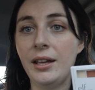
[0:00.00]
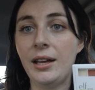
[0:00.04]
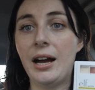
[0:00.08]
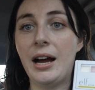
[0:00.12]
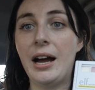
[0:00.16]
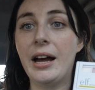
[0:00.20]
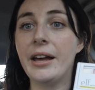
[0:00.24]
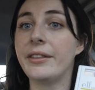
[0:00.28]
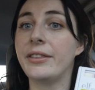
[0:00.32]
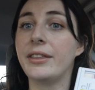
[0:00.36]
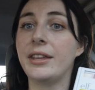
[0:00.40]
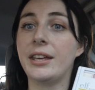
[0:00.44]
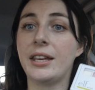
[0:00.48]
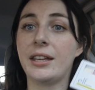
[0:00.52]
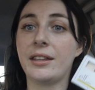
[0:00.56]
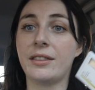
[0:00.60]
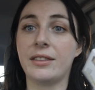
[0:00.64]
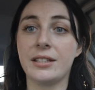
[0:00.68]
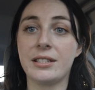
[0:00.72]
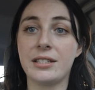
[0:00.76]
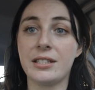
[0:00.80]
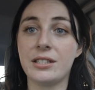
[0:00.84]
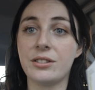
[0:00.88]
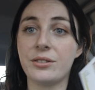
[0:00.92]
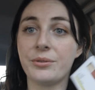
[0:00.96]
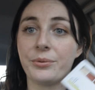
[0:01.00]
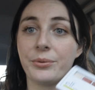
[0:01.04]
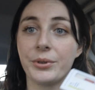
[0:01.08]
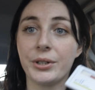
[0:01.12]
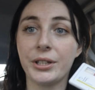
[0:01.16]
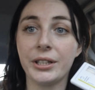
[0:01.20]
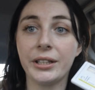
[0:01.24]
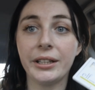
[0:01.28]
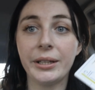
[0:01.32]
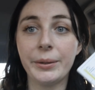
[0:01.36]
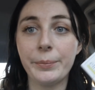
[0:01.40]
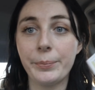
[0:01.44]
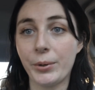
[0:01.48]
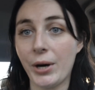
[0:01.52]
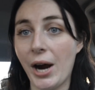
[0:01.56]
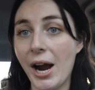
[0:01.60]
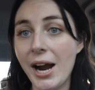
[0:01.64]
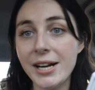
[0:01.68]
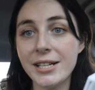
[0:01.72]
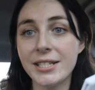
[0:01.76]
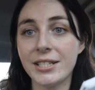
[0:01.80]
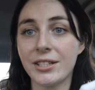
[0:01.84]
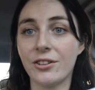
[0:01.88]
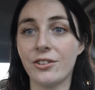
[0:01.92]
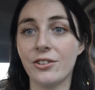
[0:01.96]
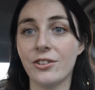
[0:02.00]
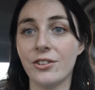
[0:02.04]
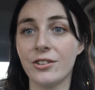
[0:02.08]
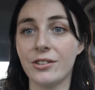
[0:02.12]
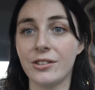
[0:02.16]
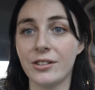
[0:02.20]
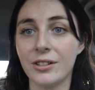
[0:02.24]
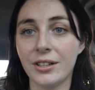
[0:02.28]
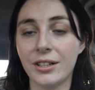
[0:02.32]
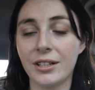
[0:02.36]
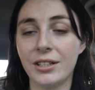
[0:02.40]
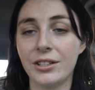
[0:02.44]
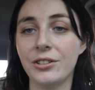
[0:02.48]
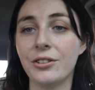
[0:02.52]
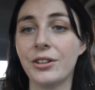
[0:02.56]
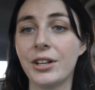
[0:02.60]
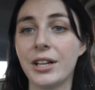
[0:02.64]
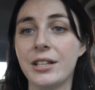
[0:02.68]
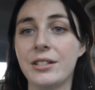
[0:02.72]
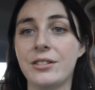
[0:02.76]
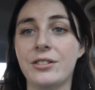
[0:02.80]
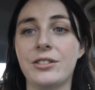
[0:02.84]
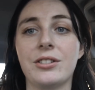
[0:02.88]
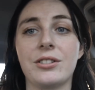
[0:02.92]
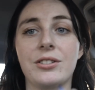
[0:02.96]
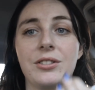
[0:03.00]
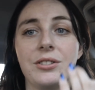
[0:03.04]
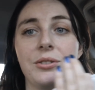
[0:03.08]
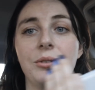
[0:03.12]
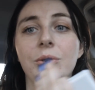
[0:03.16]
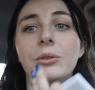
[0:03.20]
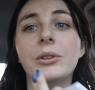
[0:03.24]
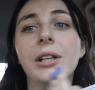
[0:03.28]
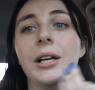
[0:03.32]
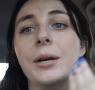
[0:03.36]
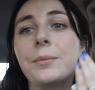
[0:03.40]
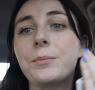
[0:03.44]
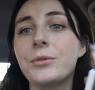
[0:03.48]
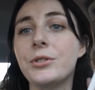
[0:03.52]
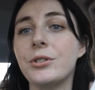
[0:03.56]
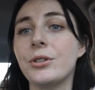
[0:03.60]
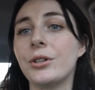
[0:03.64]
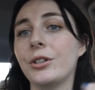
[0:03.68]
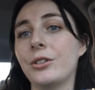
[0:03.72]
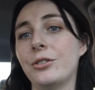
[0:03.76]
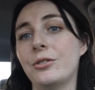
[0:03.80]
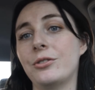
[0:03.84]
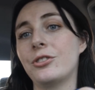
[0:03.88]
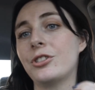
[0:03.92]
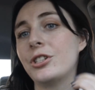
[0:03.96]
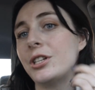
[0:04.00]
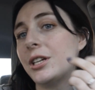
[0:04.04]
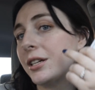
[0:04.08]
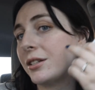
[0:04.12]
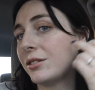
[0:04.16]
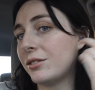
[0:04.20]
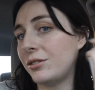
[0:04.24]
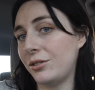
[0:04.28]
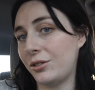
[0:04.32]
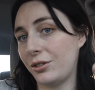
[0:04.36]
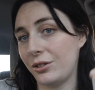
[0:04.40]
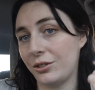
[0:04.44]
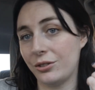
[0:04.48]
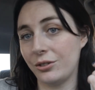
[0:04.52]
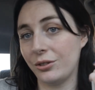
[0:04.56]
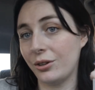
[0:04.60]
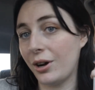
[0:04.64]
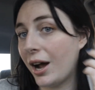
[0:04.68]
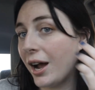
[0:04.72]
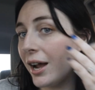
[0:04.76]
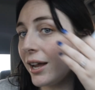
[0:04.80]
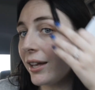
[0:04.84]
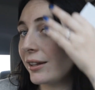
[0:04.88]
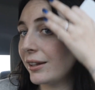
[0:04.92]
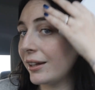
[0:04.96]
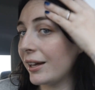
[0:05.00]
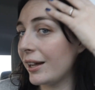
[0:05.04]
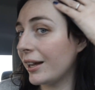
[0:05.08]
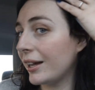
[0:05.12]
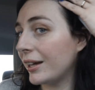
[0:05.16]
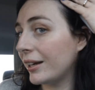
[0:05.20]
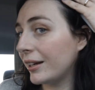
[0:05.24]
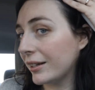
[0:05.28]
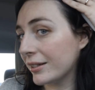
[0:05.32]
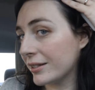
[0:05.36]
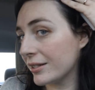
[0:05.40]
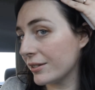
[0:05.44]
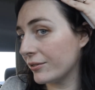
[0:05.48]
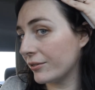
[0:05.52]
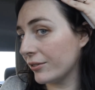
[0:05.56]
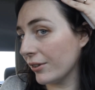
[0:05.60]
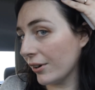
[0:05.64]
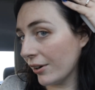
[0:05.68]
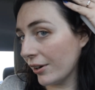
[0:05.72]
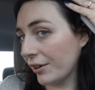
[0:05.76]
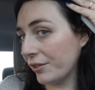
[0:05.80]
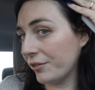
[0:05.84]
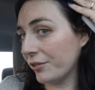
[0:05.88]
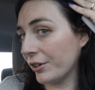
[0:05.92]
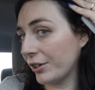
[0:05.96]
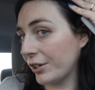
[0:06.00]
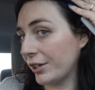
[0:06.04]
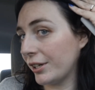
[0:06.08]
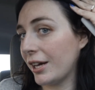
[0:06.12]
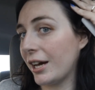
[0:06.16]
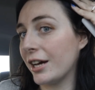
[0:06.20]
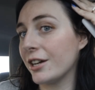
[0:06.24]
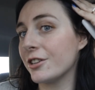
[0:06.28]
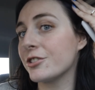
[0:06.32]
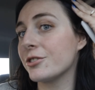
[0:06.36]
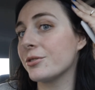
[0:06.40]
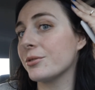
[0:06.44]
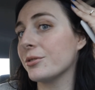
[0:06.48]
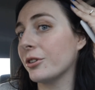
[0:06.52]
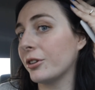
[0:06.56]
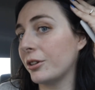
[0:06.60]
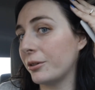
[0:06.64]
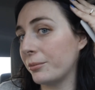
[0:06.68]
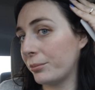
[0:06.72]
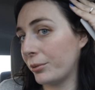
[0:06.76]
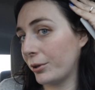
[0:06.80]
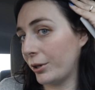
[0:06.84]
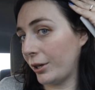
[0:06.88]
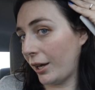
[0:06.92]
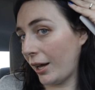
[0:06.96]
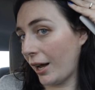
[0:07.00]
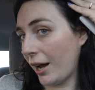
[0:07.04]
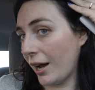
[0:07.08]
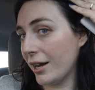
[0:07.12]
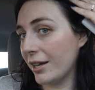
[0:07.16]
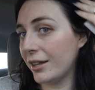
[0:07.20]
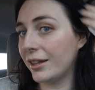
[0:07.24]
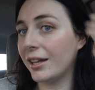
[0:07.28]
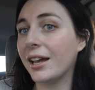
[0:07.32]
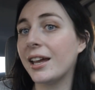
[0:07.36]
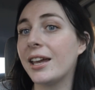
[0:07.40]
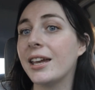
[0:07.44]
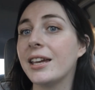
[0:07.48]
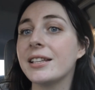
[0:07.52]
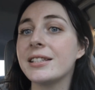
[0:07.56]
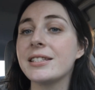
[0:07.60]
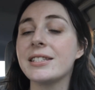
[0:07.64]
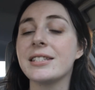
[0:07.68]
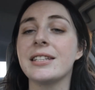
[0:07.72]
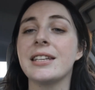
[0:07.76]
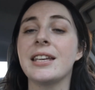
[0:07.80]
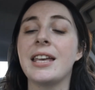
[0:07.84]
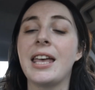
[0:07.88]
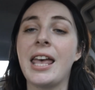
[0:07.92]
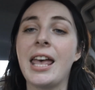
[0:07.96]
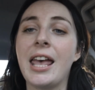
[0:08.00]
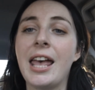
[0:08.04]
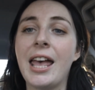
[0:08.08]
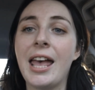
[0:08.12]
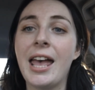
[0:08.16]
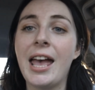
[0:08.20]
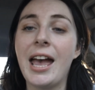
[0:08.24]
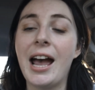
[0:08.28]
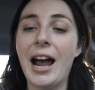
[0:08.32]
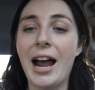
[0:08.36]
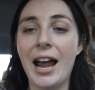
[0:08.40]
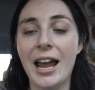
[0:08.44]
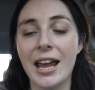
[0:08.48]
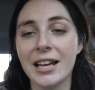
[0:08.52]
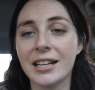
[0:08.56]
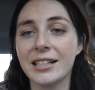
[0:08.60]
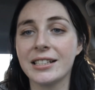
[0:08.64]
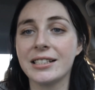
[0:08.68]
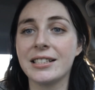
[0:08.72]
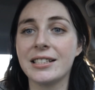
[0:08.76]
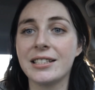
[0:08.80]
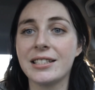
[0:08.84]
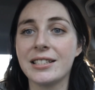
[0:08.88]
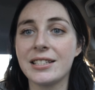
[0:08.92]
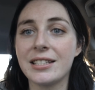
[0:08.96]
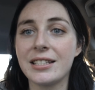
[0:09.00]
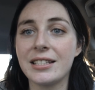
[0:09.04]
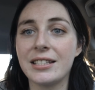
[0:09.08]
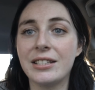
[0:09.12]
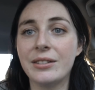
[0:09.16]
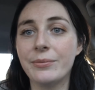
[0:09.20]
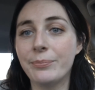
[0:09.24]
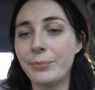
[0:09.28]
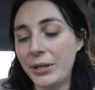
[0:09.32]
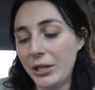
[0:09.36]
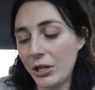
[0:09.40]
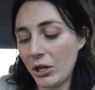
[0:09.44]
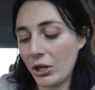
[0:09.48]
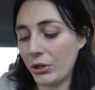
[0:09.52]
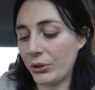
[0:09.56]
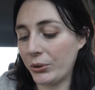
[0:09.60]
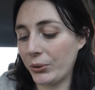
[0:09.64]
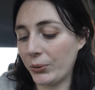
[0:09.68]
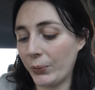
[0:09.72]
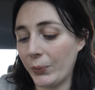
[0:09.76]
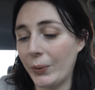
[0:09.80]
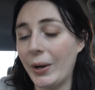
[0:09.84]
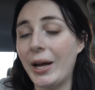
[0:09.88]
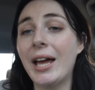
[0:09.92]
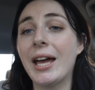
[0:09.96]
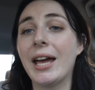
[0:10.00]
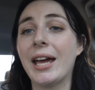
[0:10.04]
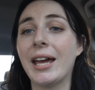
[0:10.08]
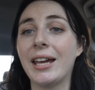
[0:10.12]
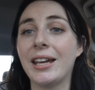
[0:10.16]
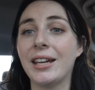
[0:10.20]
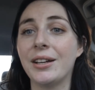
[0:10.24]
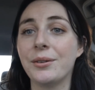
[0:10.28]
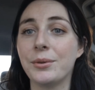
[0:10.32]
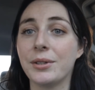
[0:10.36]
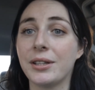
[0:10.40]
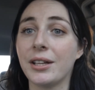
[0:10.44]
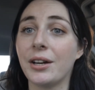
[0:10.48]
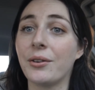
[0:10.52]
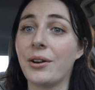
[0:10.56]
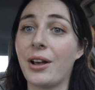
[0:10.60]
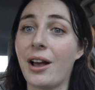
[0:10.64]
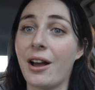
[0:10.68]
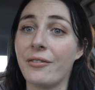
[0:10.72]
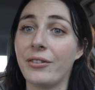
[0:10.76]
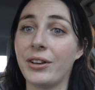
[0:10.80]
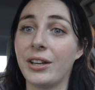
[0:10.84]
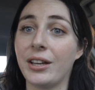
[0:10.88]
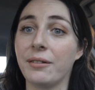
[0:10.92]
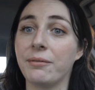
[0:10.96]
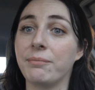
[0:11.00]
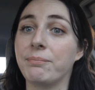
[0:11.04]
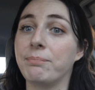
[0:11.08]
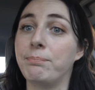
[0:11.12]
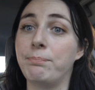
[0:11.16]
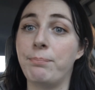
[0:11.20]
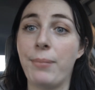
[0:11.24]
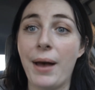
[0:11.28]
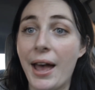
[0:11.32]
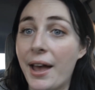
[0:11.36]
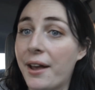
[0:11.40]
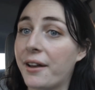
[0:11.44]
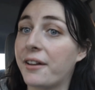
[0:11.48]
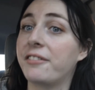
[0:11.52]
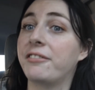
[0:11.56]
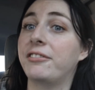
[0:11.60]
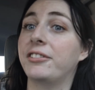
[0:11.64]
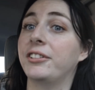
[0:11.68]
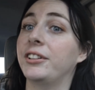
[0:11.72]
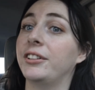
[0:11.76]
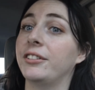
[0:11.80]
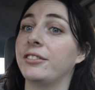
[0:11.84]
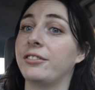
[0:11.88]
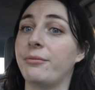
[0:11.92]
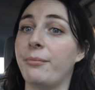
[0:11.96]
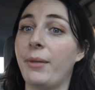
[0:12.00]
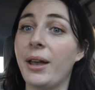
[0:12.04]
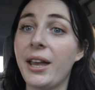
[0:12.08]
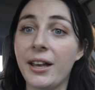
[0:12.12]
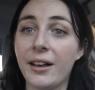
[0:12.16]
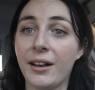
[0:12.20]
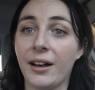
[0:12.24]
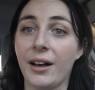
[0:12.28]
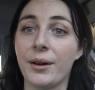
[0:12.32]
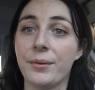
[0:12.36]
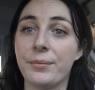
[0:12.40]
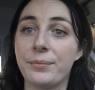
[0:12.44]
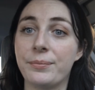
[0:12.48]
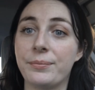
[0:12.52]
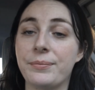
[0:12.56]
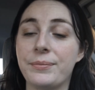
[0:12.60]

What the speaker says: I think this is really practical. You can just do lips, you can do cheeks, you can do highlight. It's a very, very natural and pretty highlight, and be on your way without having a bag full of makeup.